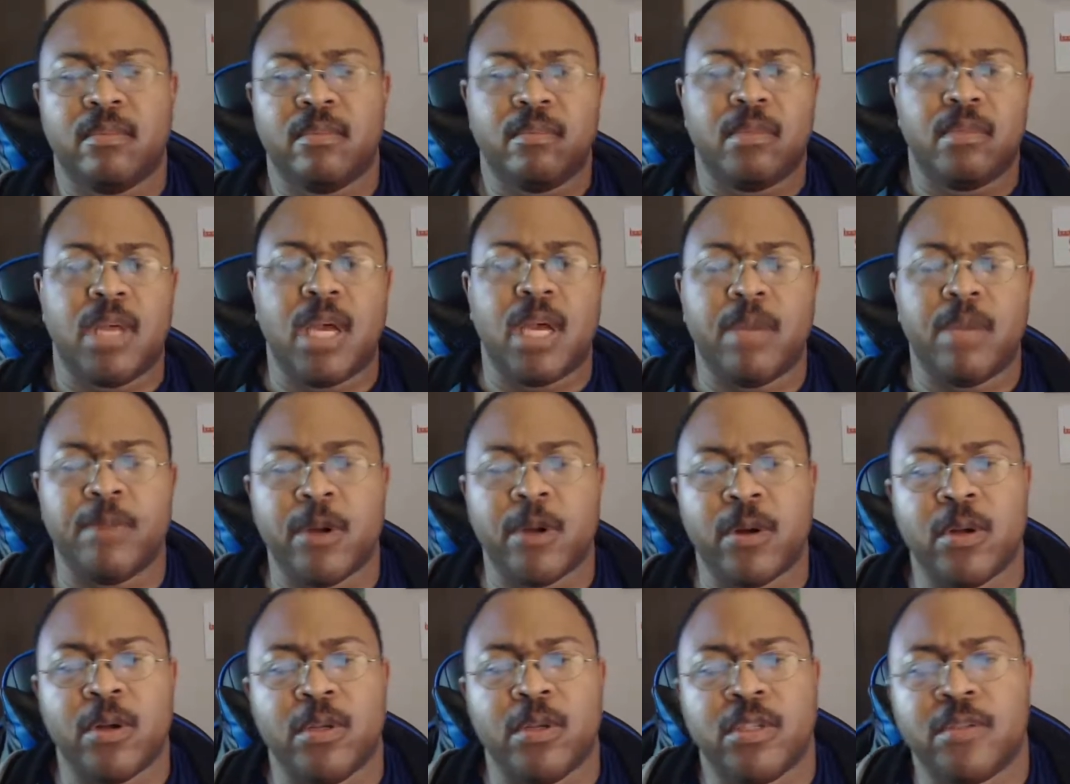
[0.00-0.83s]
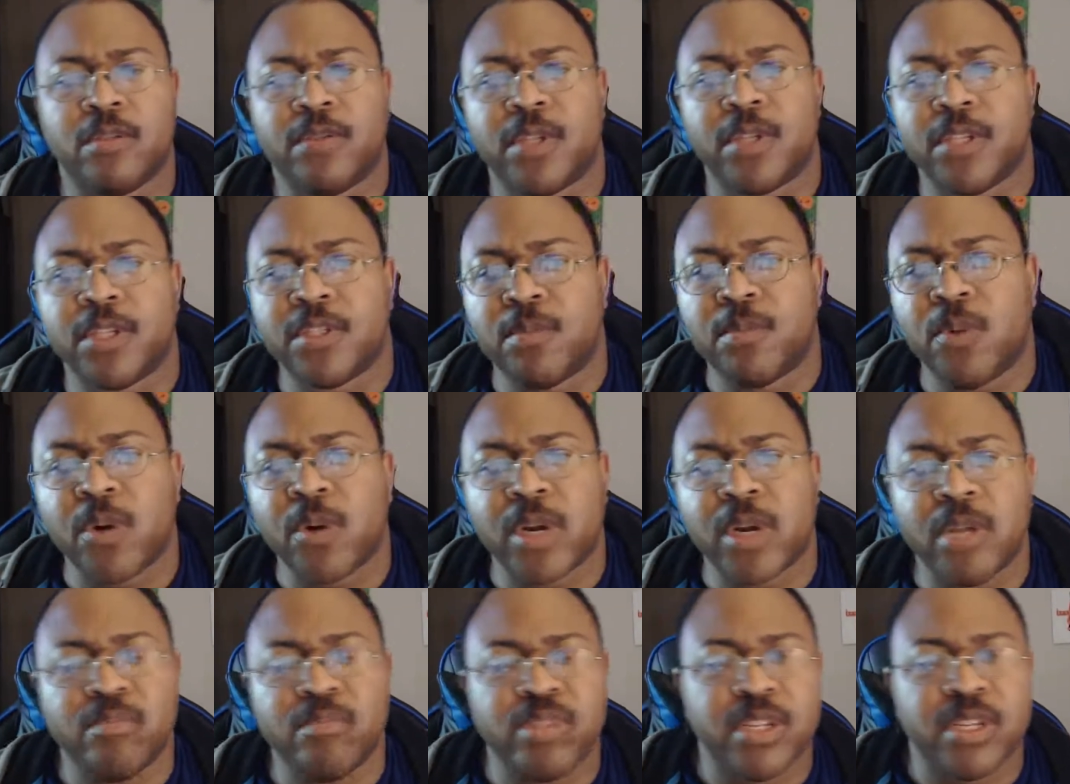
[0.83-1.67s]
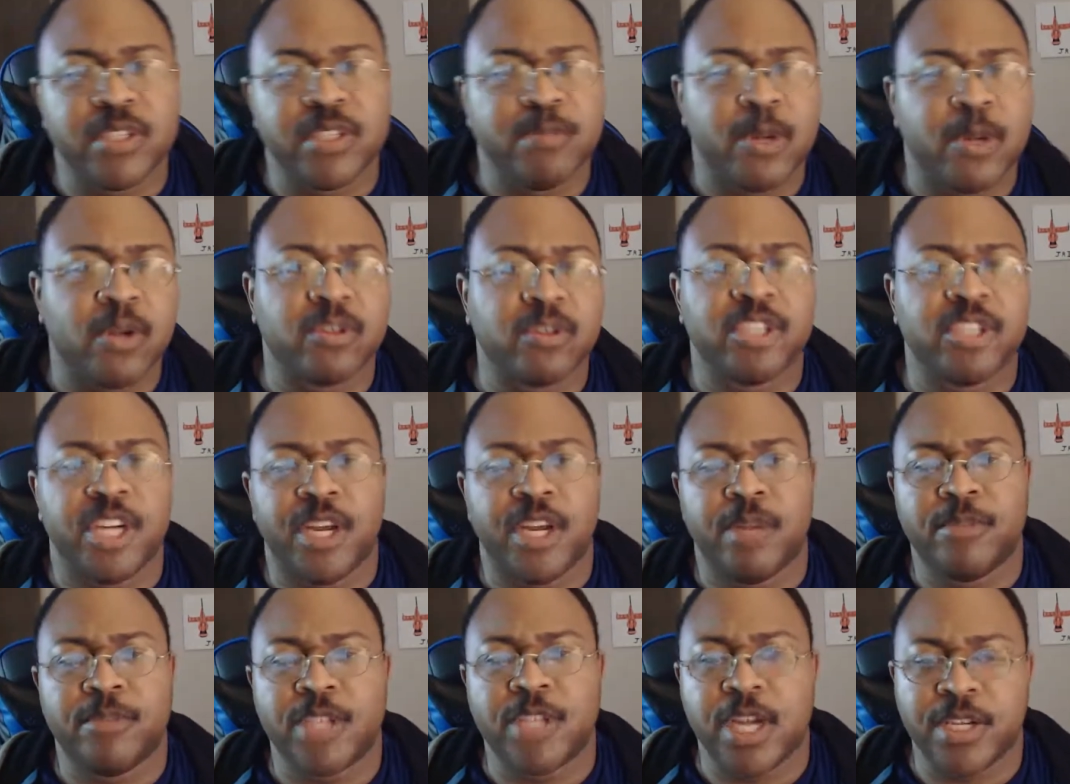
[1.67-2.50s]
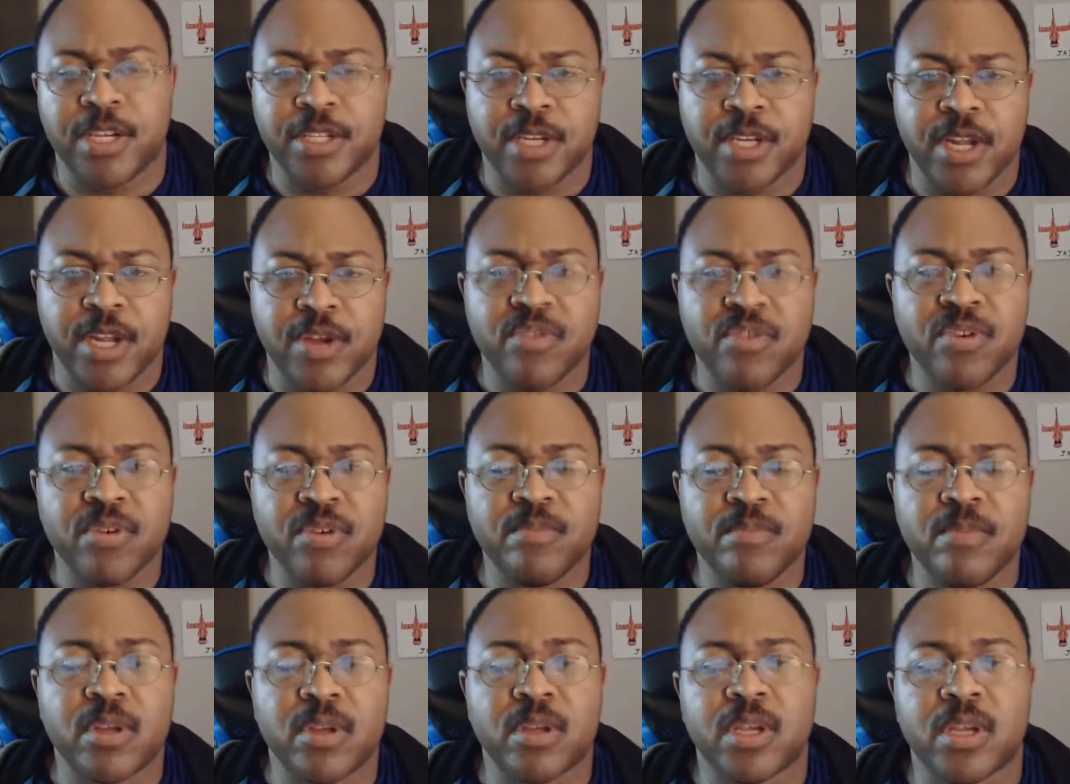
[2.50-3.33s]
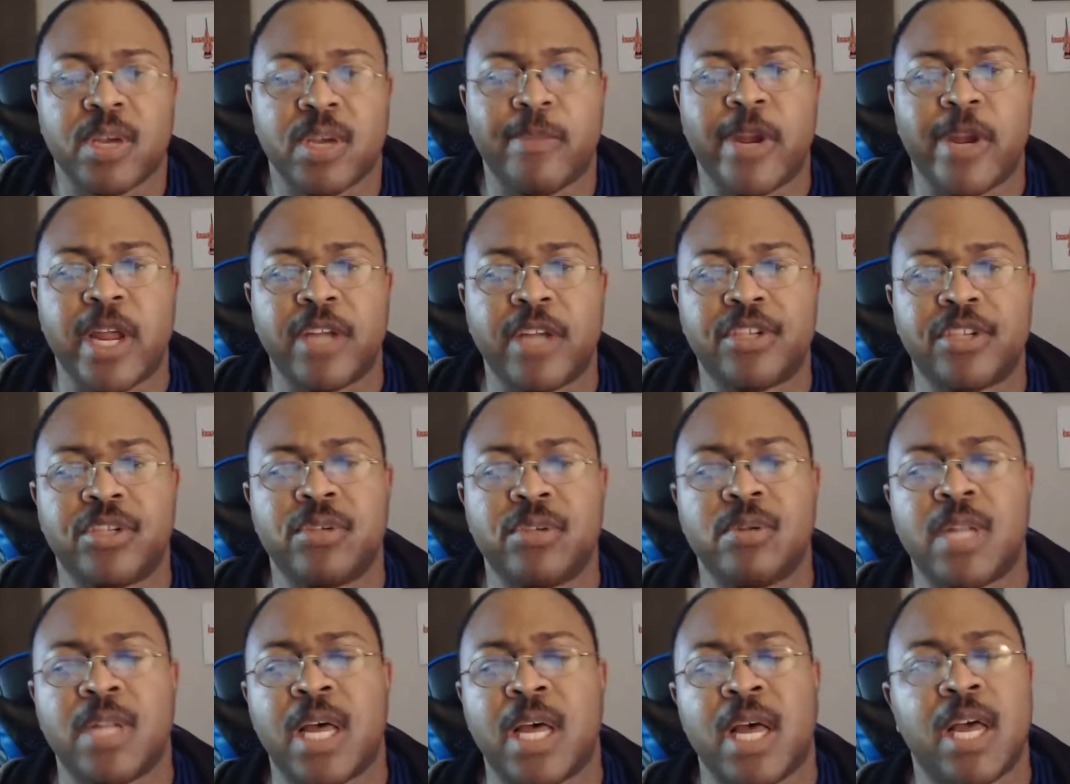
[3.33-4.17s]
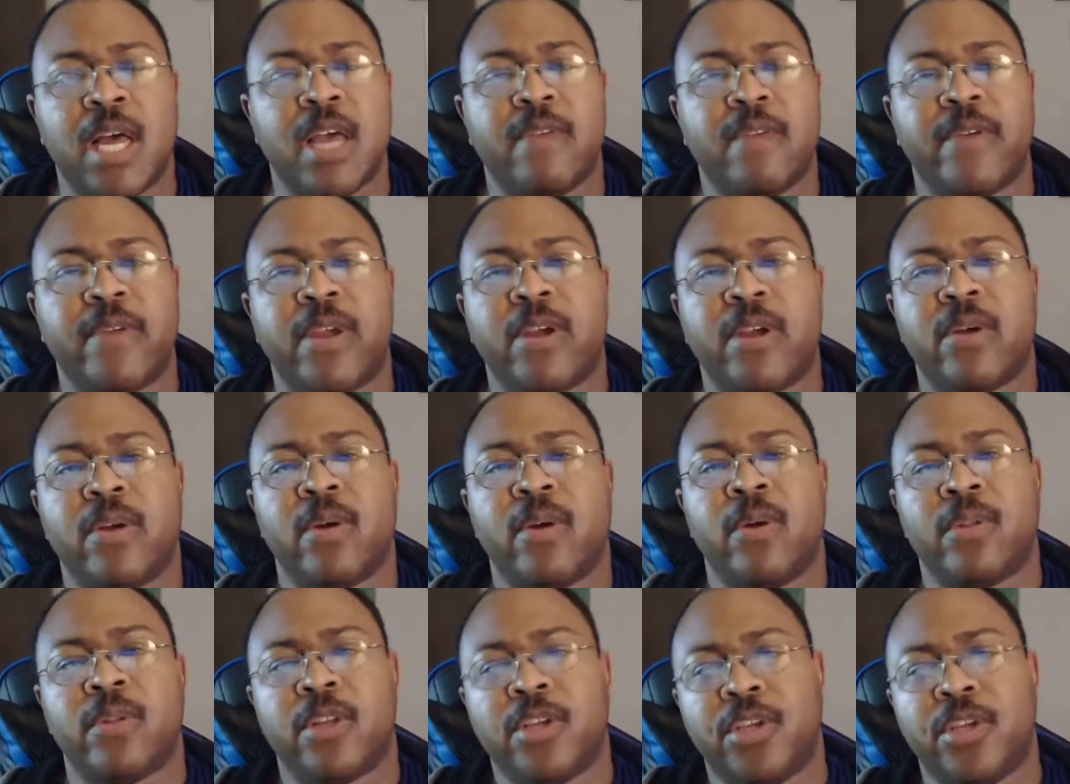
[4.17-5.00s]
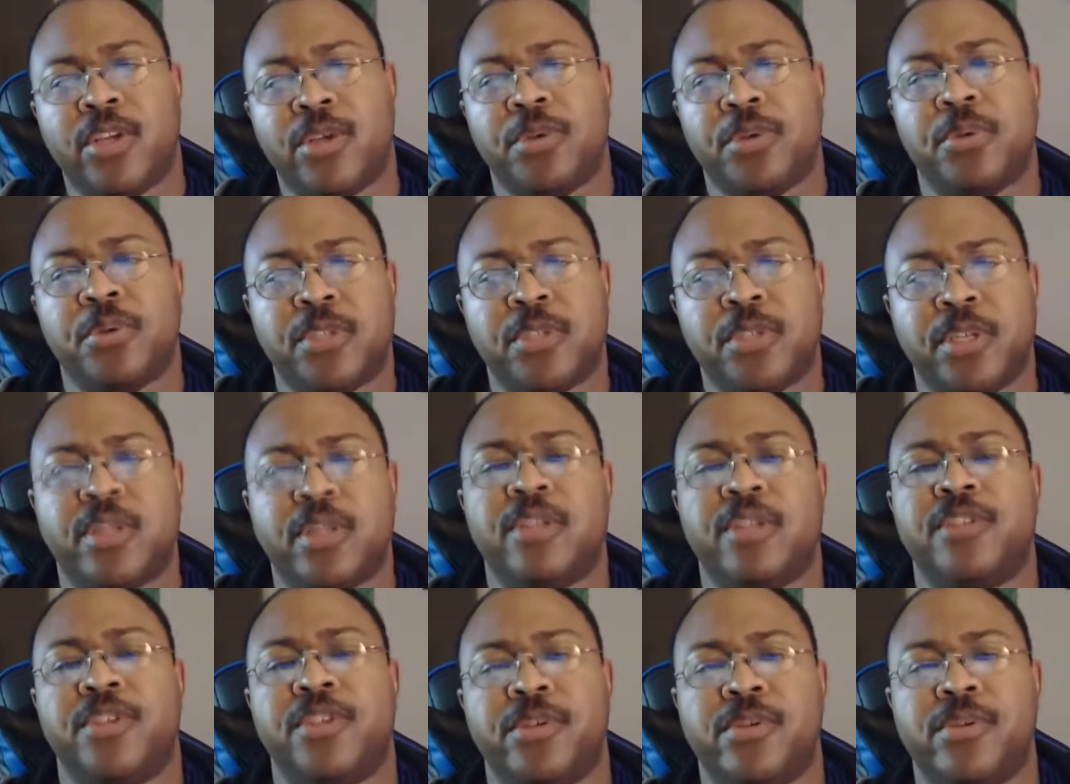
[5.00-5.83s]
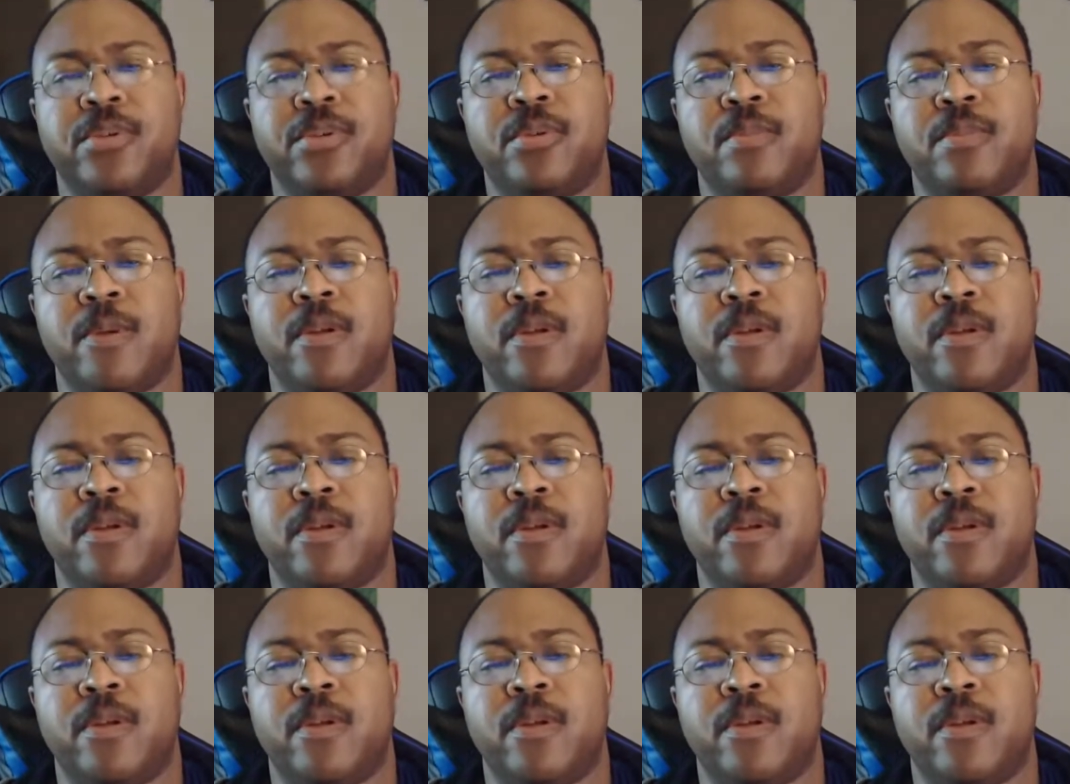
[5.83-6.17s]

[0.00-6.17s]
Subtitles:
I'm your host for this morning, Blitzball Champ Jason Ingram, coming at you live here on the U to the 2.